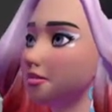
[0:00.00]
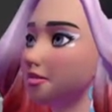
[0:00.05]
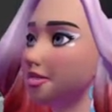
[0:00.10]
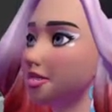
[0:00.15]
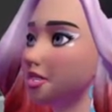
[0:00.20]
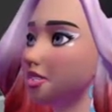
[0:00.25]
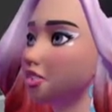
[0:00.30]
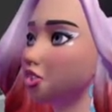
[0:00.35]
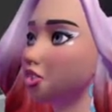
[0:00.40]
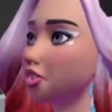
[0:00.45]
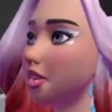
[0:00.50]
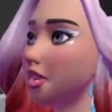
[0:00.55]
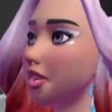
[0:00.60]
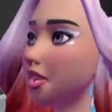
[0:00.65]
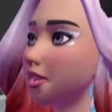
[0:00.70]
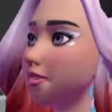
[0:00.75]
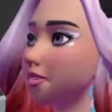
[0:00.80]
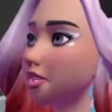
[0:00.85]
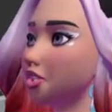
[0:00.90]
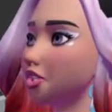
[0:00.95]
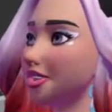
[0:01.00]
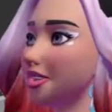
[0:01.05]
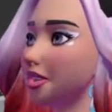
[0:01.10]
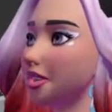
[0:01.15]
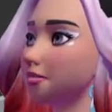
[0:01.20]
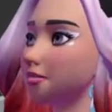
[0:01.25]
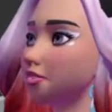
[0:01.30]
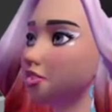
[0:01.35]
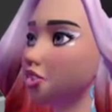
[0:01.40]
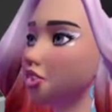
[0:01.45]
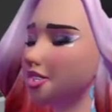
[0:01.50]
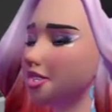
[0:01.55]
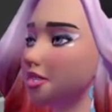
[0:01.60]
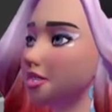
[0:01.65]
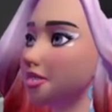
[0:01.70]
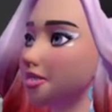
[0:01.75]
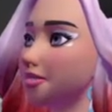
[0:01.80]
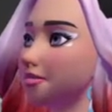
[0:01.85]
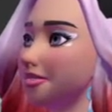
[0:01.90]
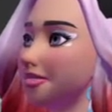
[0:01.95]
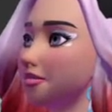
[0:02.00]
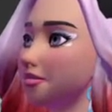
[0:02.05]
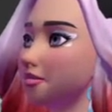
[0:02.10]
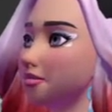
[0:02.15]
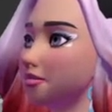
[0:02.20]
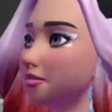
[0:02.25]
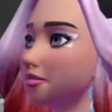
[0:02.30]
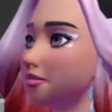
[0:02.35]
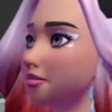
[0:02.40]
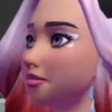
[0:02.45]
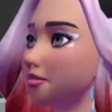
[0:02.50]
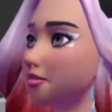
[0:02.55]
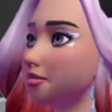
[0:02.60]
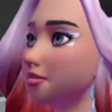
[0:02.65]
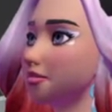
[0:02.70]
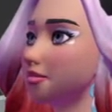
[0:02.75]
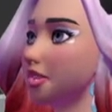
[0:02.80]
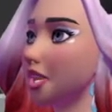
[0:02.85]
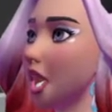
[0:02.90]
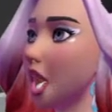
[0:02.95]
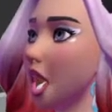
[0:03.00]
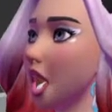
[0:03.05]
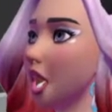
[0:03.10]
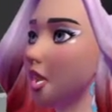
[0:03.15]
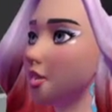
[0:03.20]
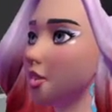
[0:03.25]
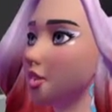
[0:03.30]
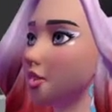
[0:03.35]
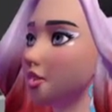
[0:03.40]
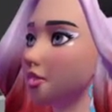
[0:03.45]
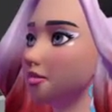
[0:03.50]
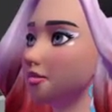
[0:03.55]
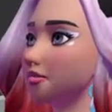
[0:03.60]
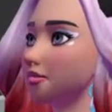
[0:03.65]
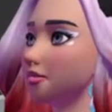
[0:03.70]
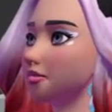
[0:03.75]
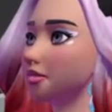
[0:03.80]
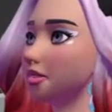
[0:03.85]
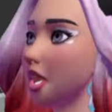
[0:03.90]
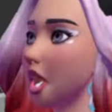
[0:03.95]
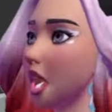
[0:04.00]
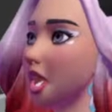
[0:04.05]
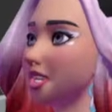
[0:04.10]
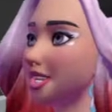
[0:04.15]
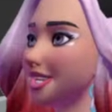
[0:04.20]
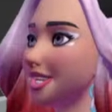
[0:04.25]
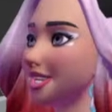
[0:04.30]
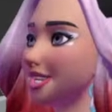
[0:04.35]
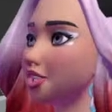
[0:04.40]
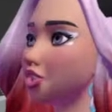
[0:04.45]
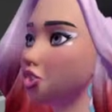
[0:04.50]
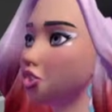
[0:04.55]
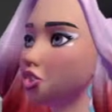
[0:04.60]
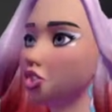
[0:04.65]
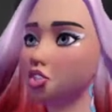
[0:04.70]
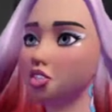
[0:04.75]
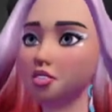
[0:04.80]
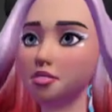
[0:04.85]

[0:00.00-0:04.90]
And let's see what happens now when we simulate that. How? That is